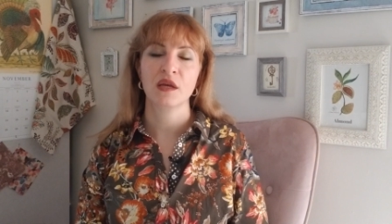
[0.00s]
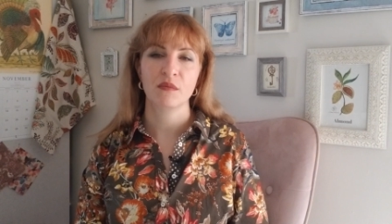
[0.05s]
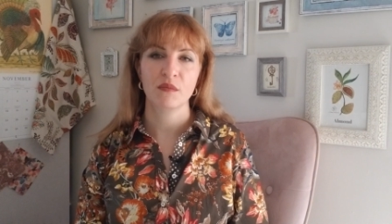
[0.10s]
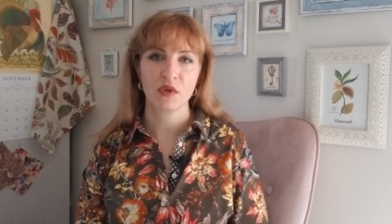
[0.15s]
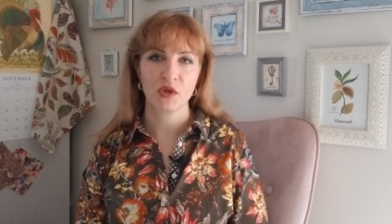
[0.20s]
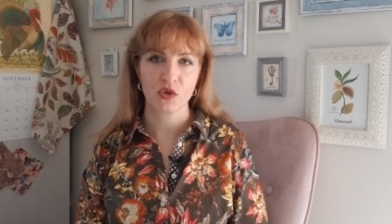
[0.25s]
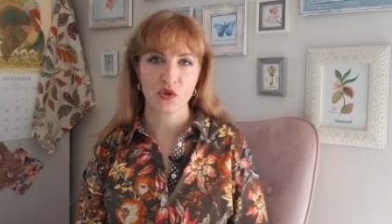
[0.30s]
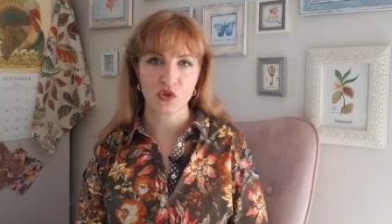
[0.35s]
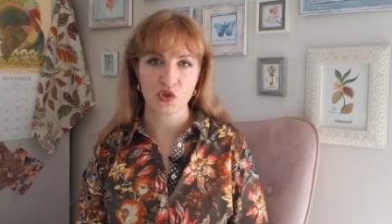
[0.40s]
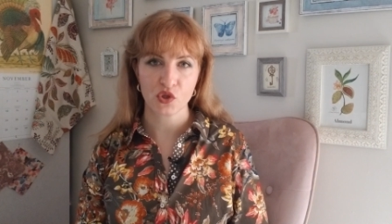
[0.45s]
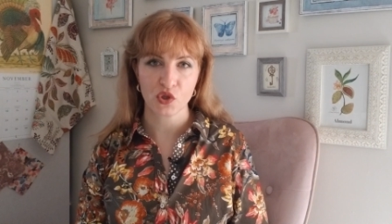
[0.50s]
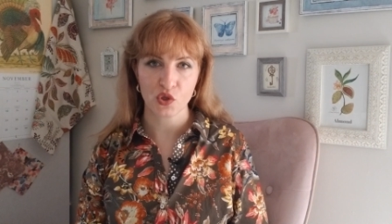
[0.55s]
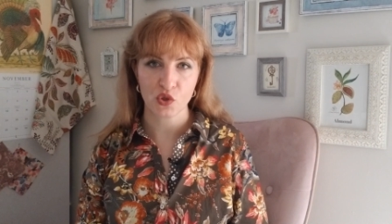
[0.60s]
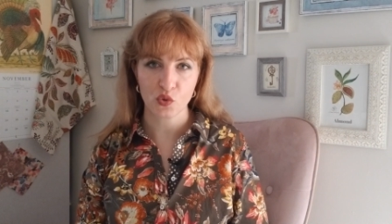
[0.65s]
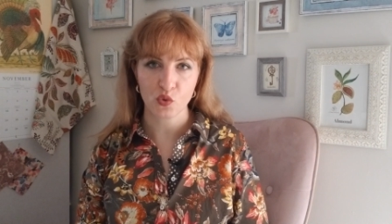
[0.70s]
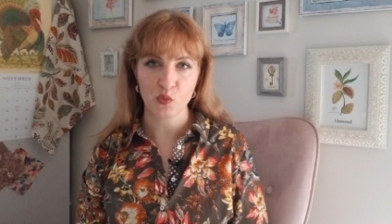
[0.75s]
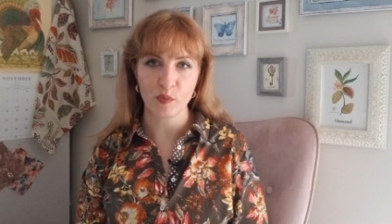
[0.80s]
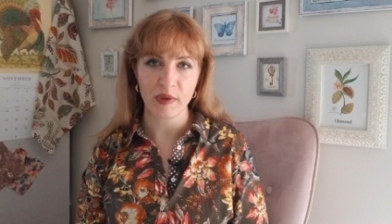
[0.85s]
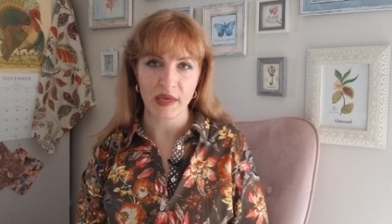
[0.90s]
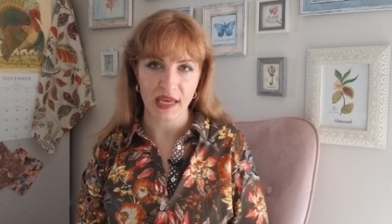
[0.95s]
because
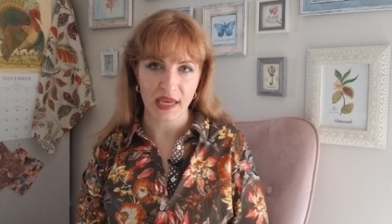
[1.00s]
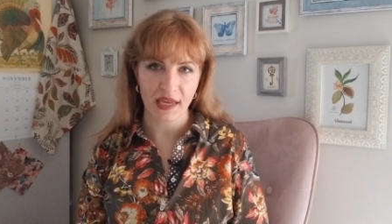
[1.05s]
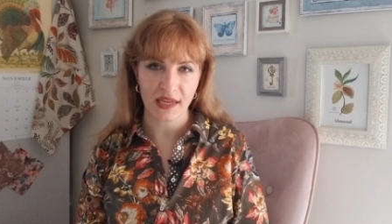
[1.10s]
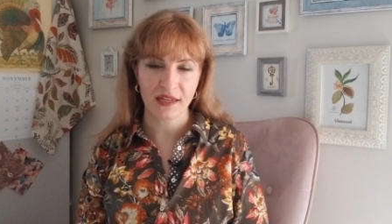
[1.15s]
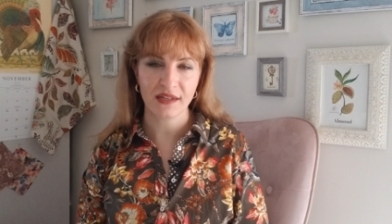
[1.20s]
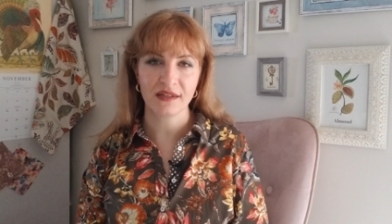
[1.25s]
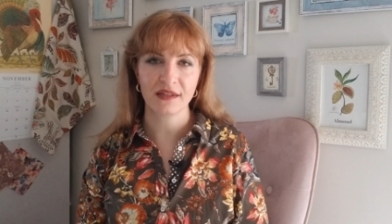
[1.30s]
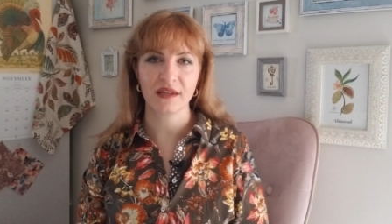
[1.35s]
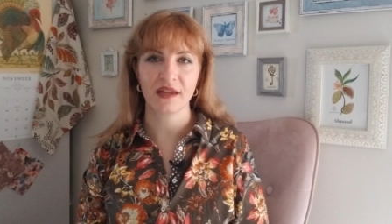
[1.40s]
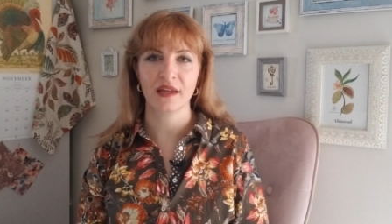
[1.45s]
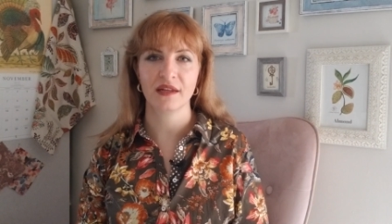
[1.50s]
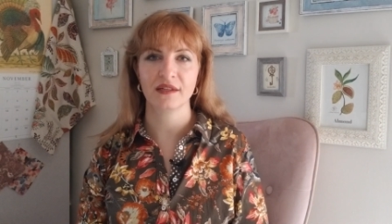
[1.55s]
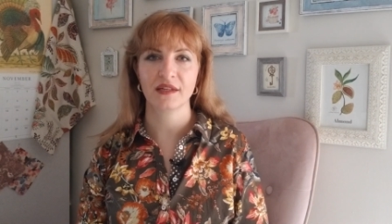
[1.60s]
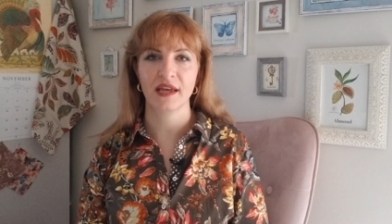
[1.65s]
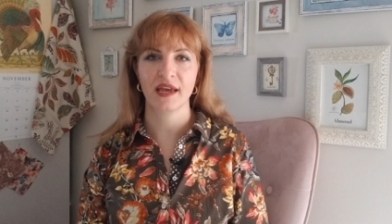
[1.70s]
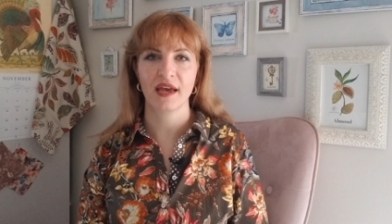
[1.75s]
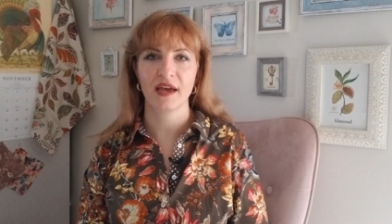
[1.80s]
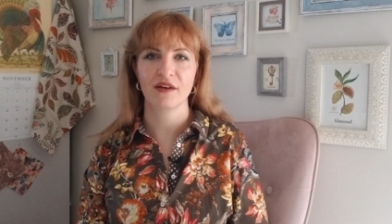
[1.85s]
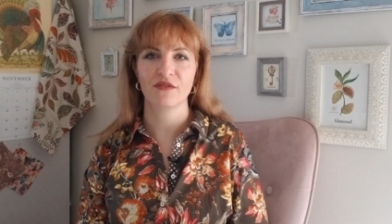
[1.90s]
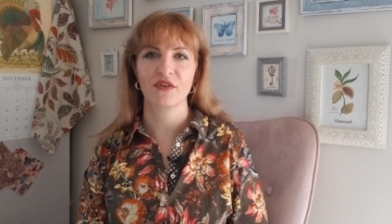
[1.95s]
you paint and
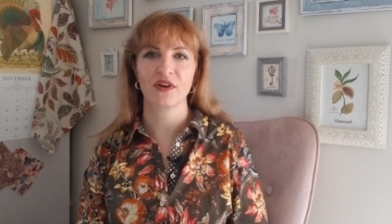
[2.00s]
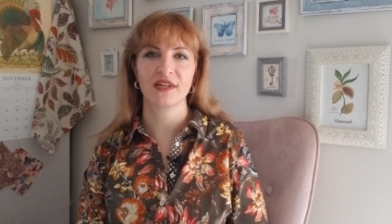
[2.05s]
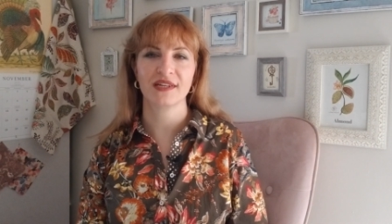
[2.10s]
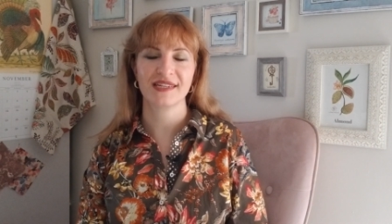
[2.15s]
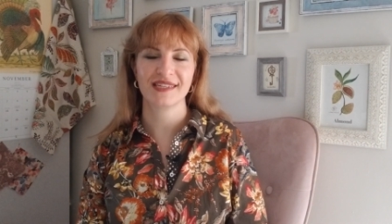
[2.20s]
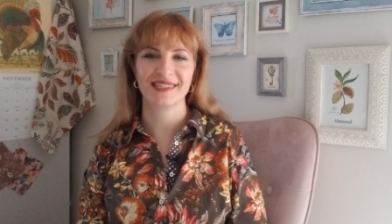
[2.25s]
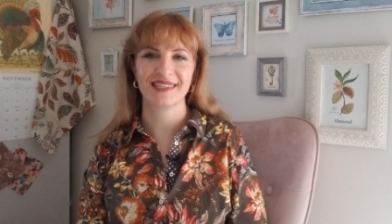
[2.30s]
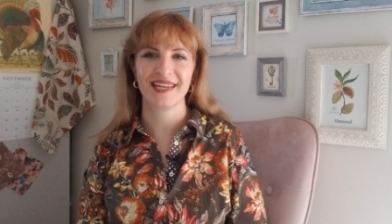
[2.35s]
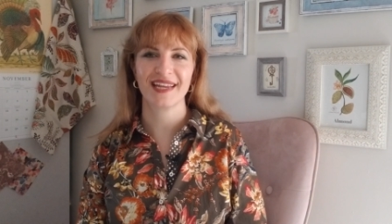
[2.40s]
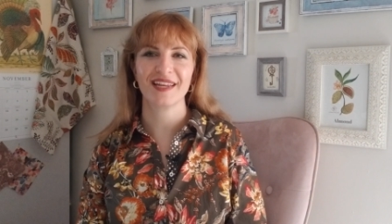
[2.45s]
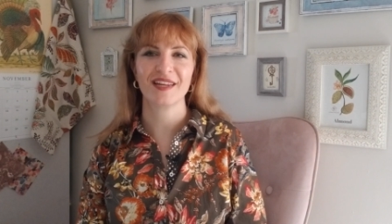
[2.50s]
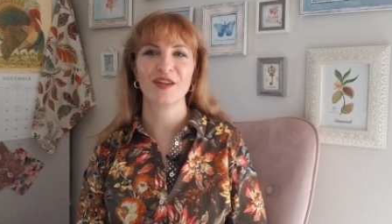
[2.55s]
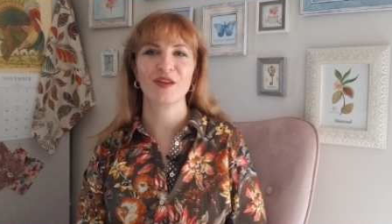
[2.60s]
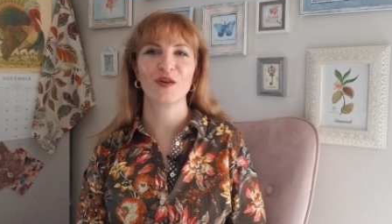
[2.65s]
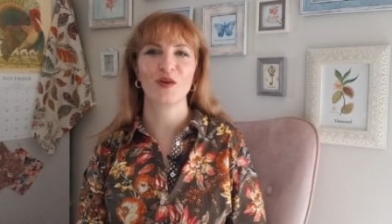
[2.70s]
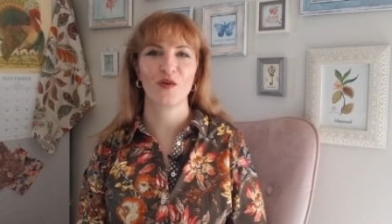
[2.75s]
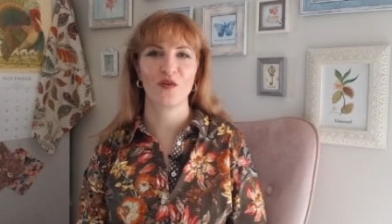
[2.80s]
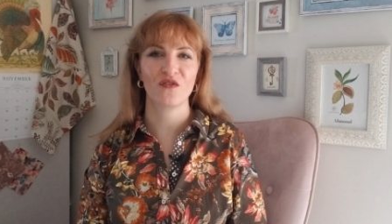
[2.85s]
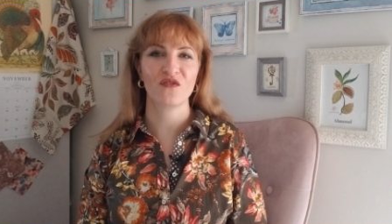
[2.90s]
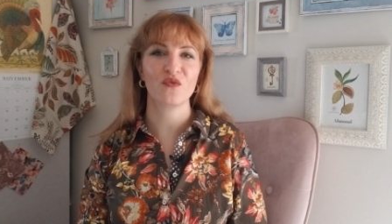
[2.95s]
have
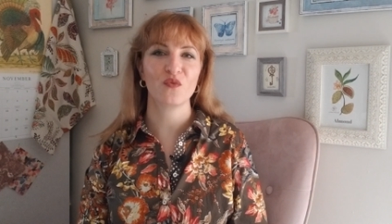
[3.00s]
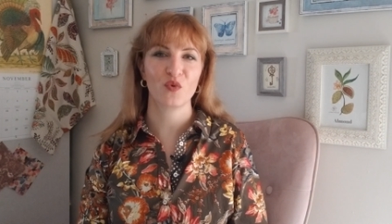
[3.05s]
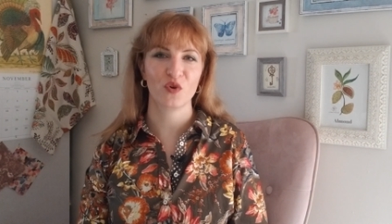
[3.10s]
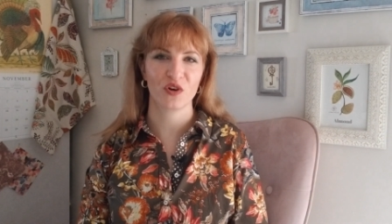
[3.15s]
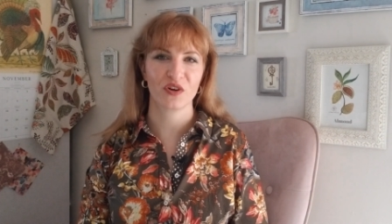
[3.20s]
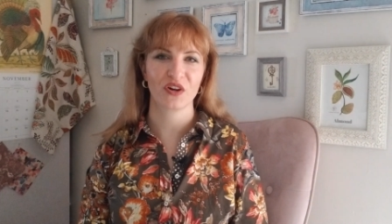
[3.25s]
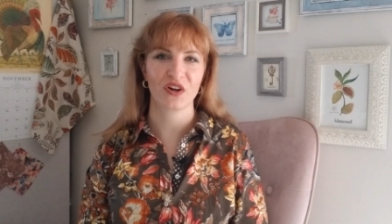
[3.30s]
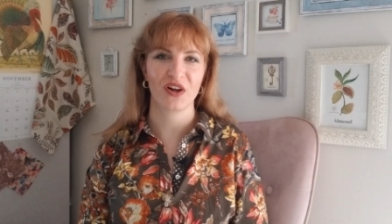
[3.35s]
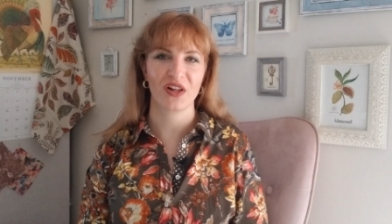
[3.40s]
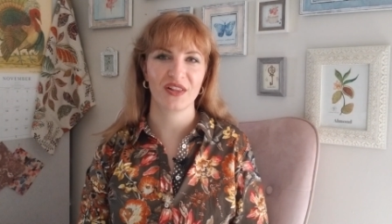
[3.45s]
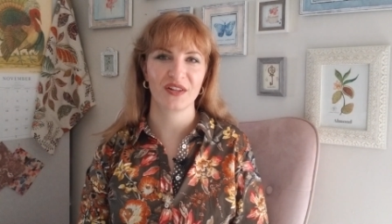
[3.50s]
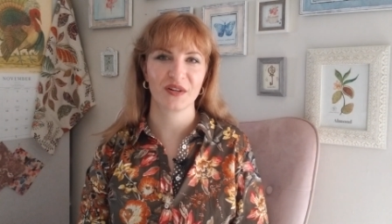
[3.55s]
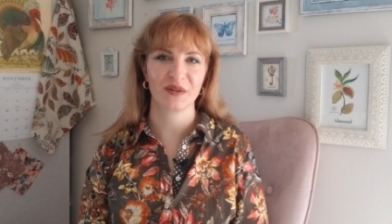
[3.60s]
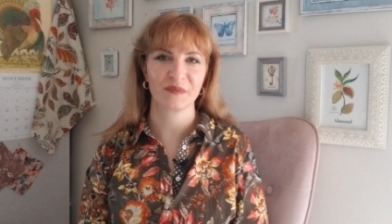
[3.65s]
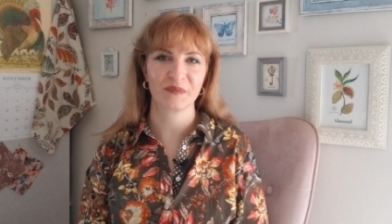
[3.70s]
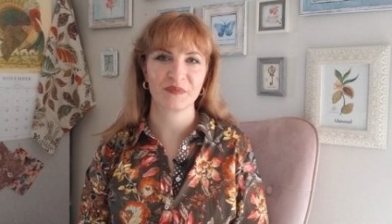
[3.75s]
understanding of watercolor.